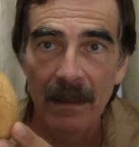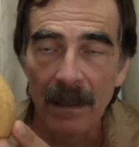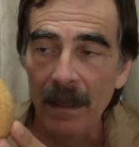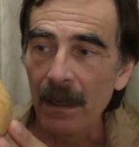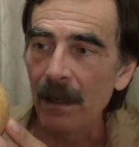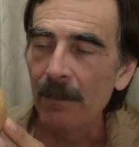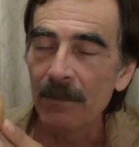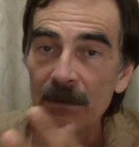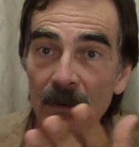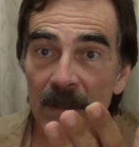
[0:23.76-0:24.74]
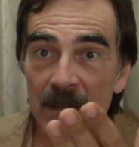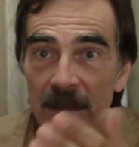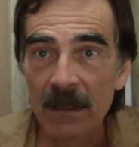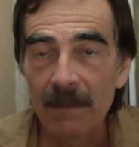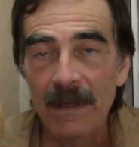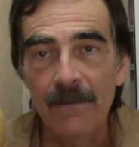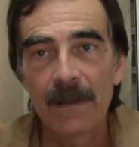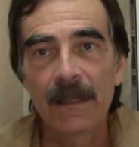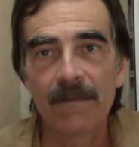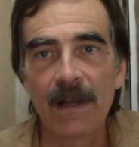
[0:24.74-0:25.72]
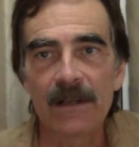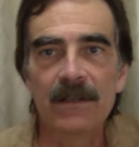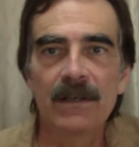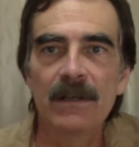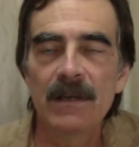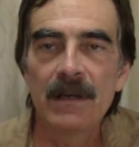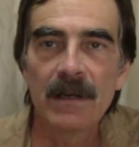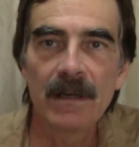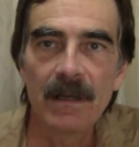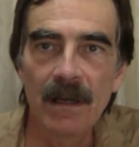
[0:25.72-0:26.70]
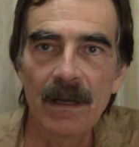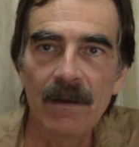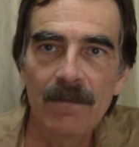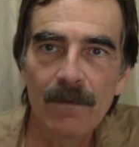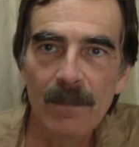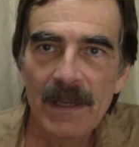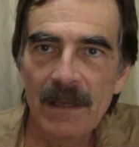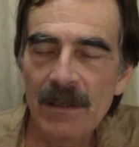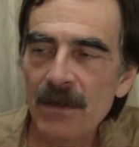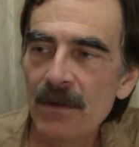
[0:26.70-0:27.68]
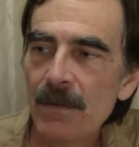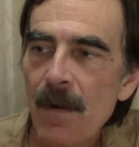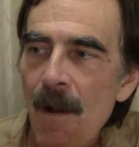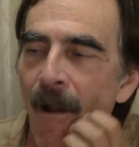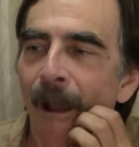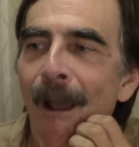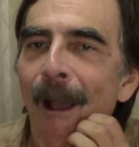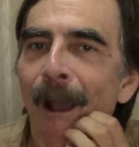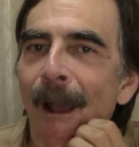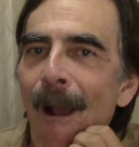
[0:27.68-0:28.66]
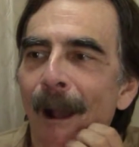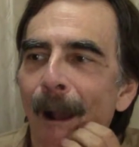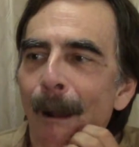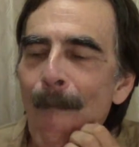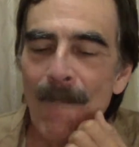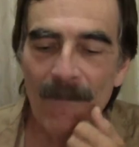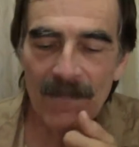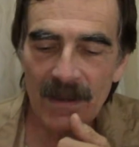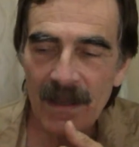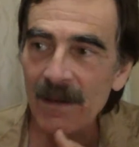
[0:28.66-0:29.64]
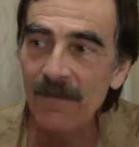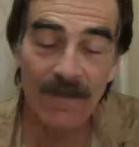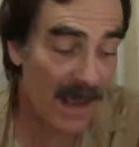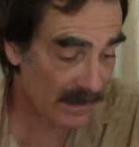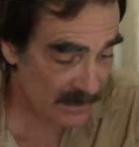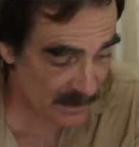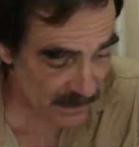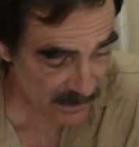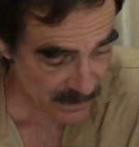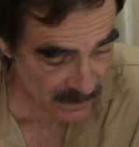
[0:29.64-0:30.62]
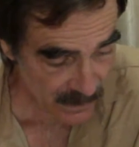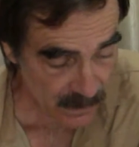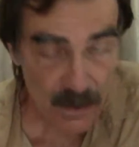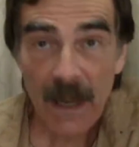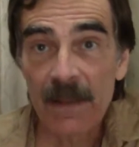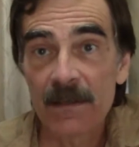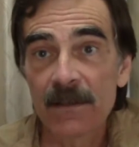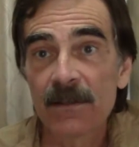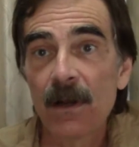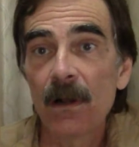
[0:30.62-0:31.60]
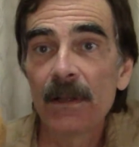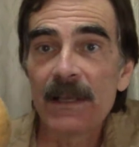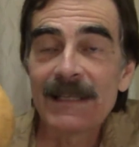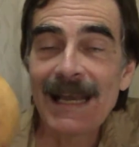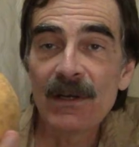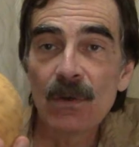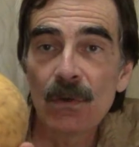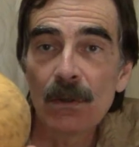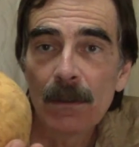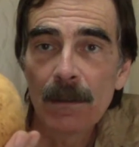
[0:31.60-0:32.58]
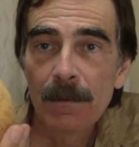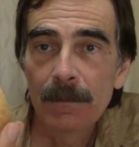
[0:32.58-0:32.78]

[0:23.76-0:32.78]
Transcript: and so this is going to be a real adventure for me and you. And in fact, this is called a Santoil,